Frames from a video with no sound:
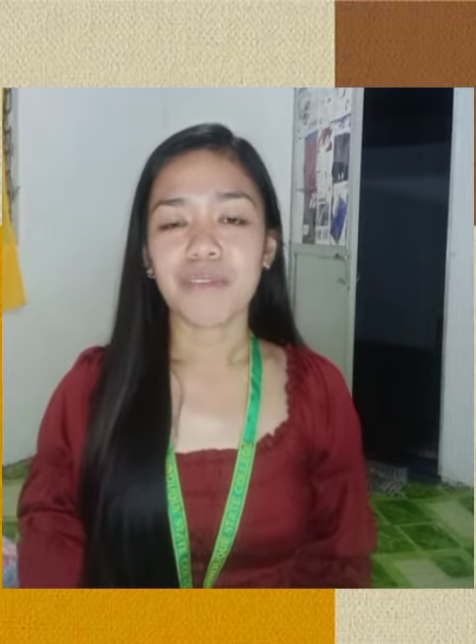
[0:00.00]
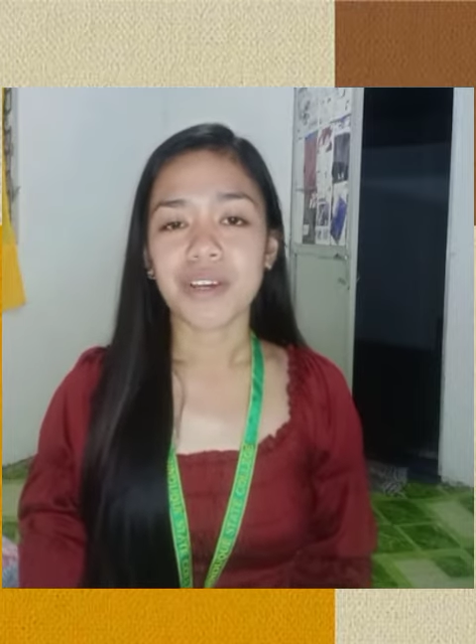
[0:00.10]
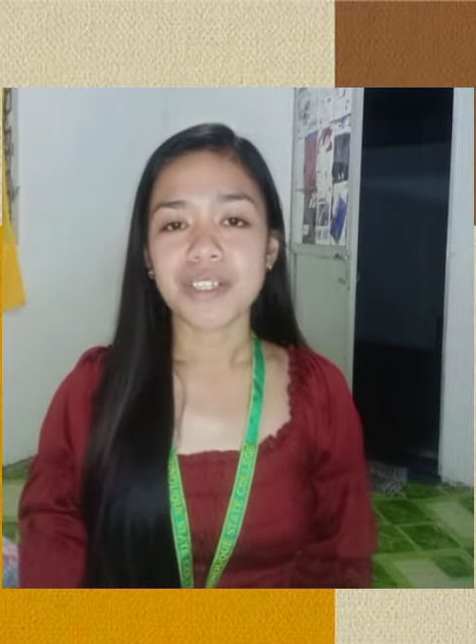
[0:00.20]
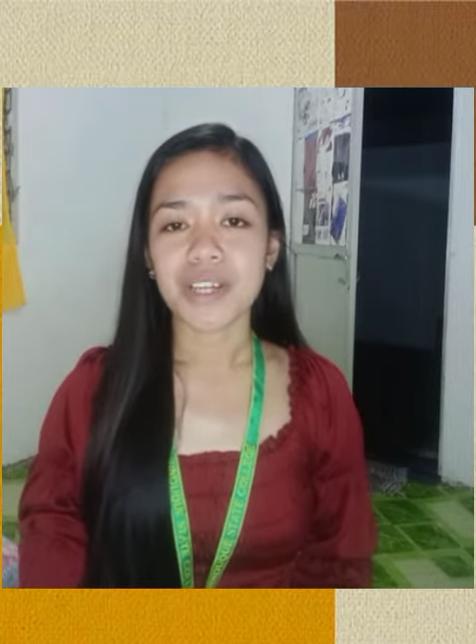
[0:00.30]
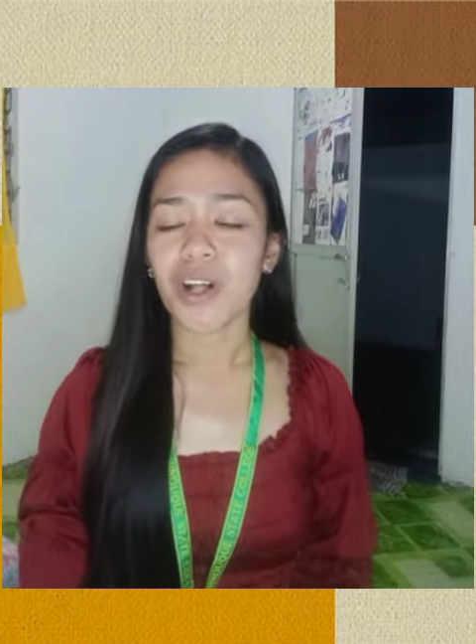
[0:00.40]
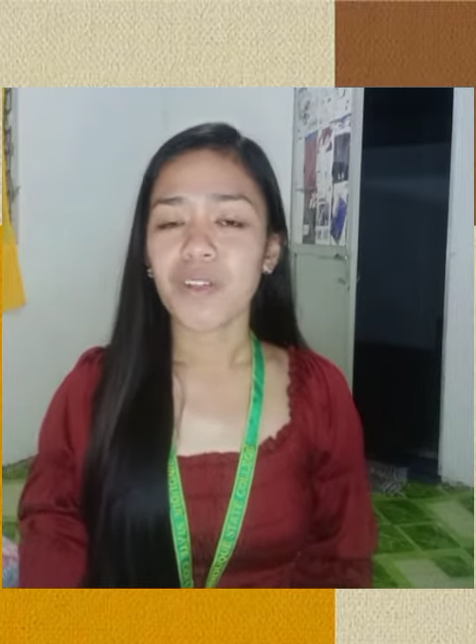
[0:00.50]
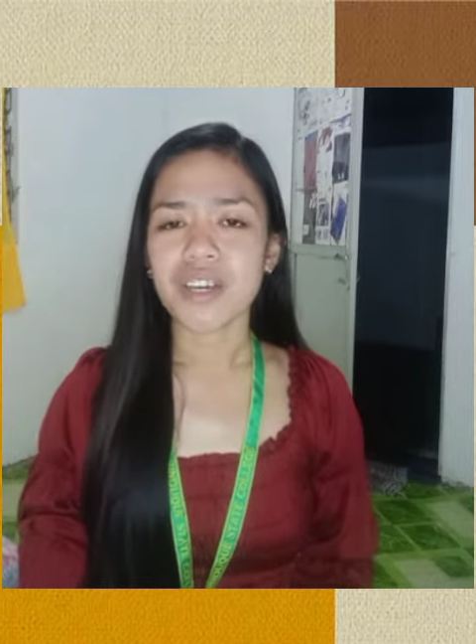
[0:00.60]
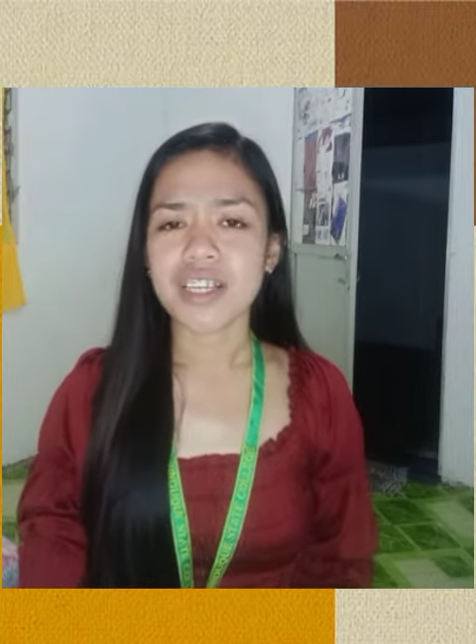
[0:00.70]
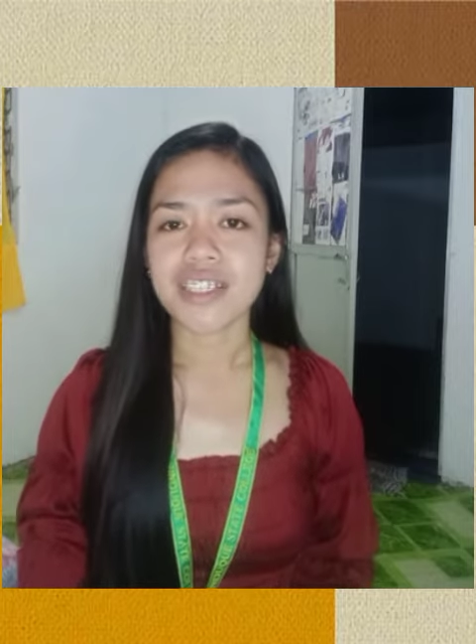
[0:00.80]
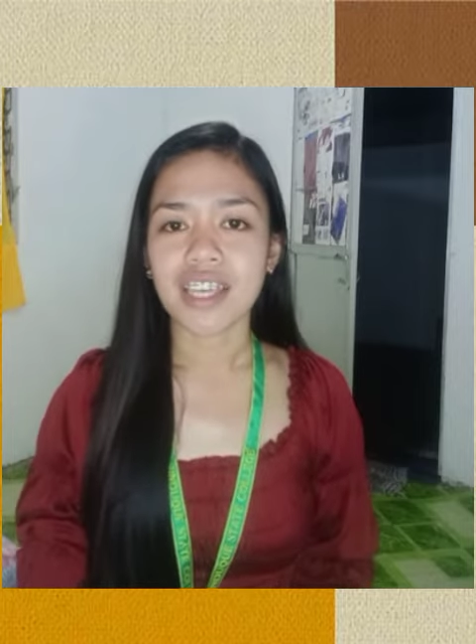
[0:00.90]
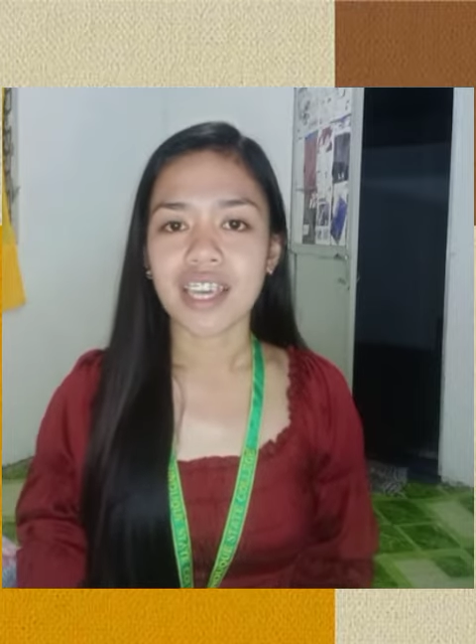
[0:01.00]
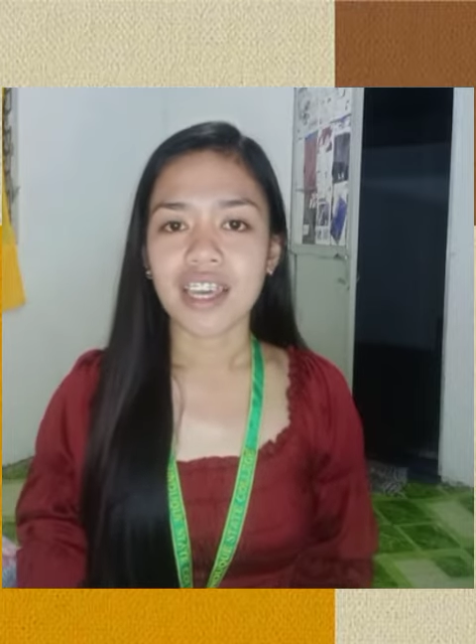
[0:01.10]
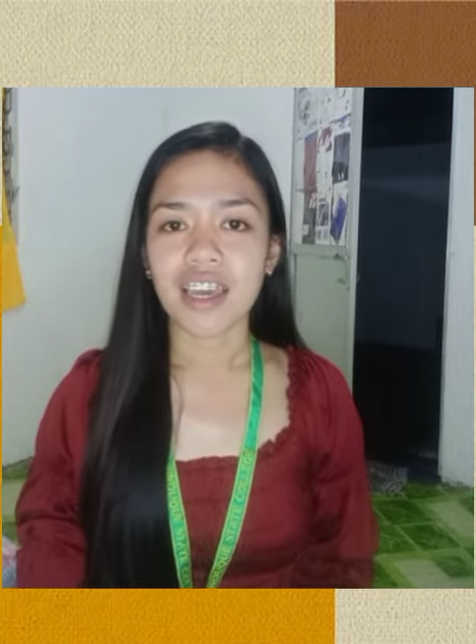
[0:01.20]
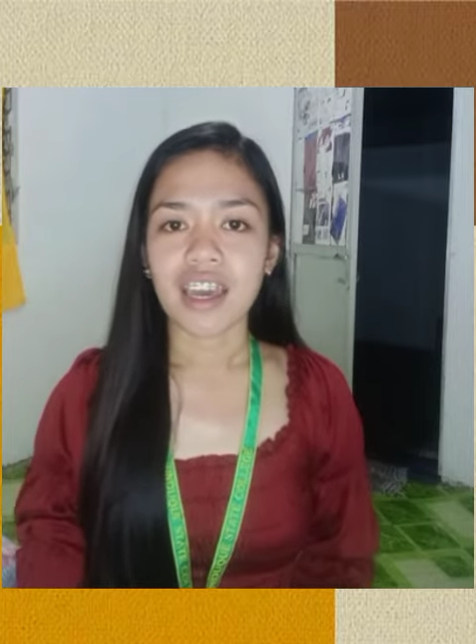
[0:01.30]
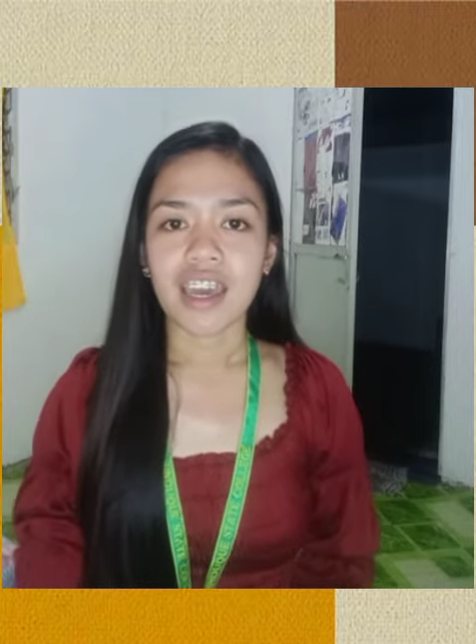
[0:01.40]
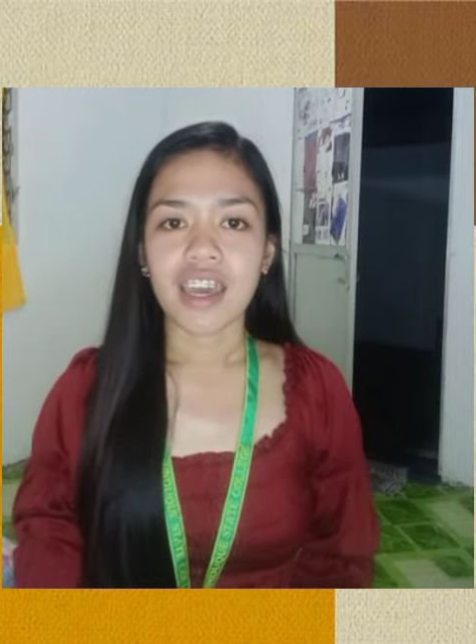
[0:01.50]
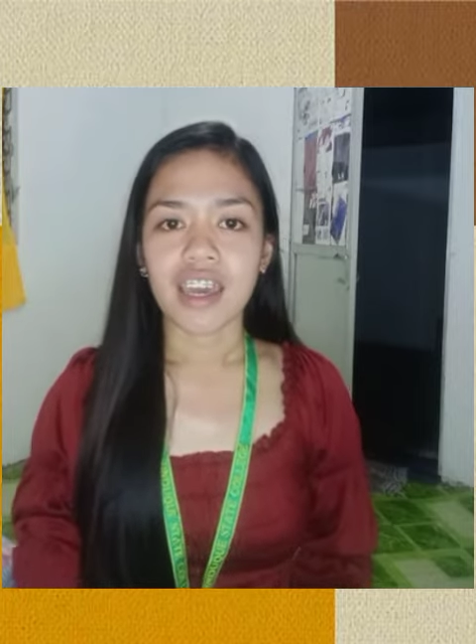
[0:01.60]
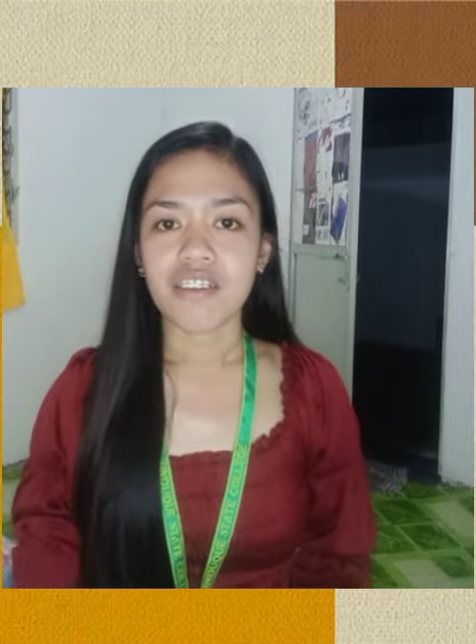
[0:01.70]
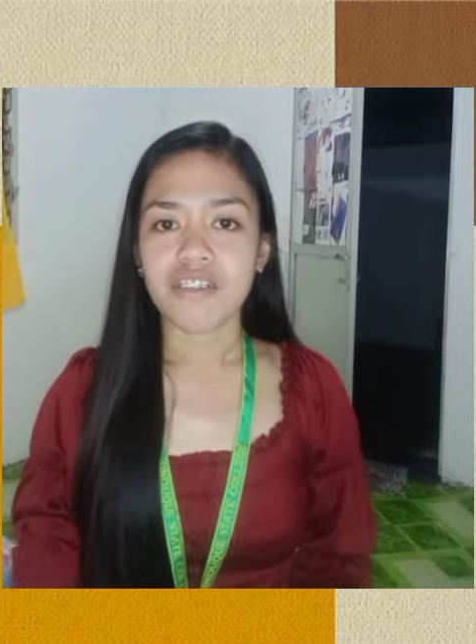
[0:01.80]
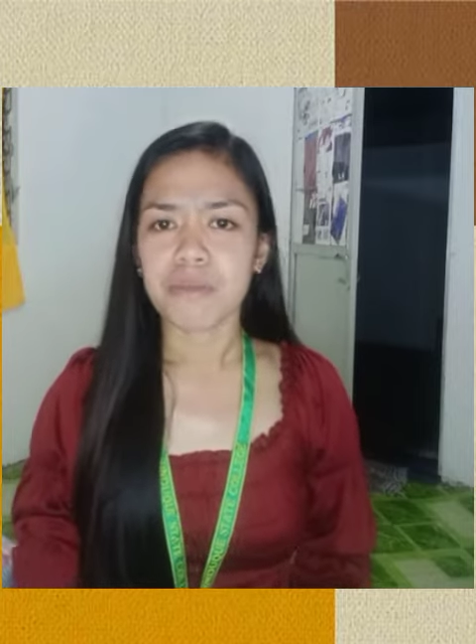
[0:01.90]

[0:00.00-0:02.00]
because I always think if